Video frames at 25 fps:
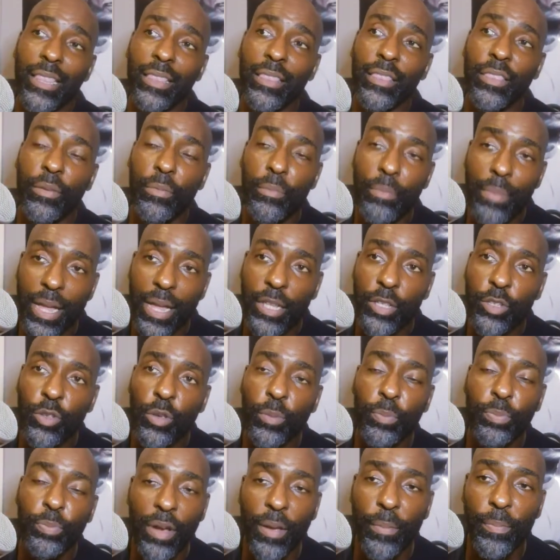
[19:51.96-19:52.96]
And the
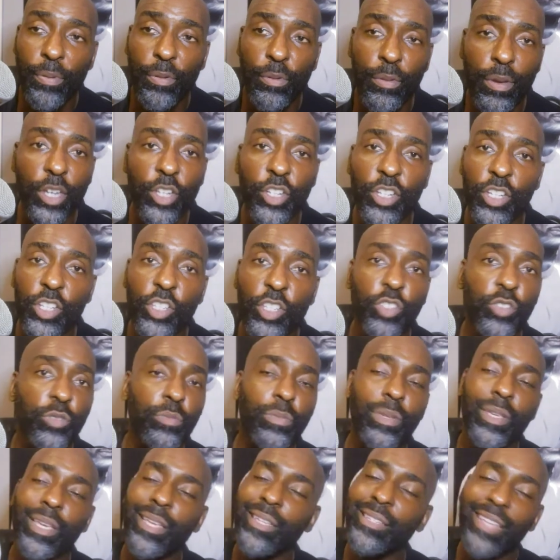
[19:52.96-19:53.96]
mental preparation
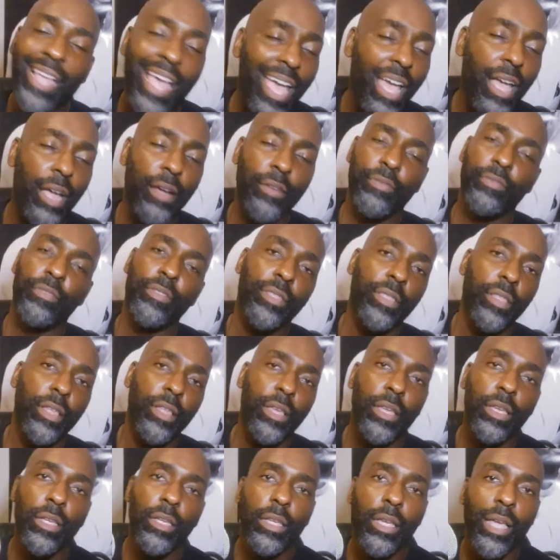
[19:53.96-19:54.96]
to me is
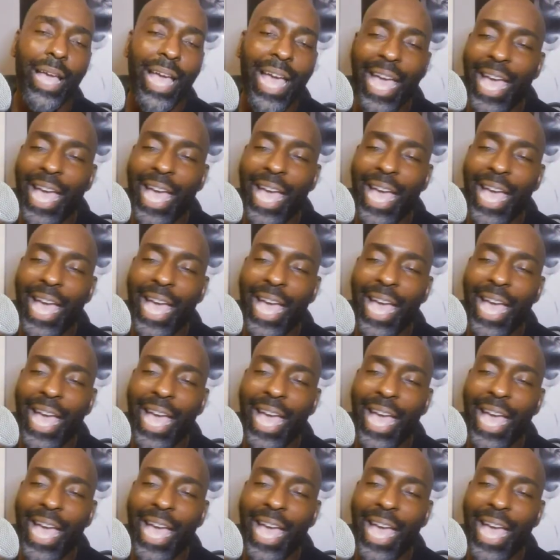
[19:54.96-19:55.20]
everything,